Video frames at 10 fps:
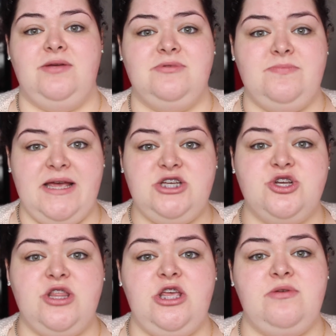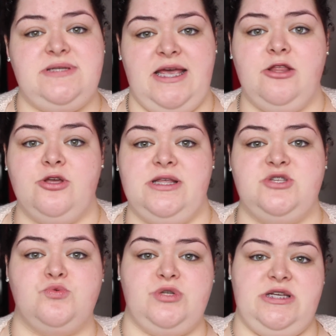make sure that you tailor
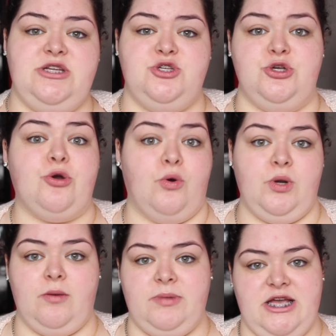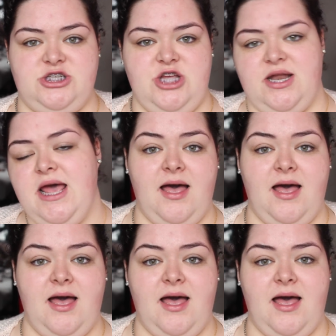this routine to your own complexion.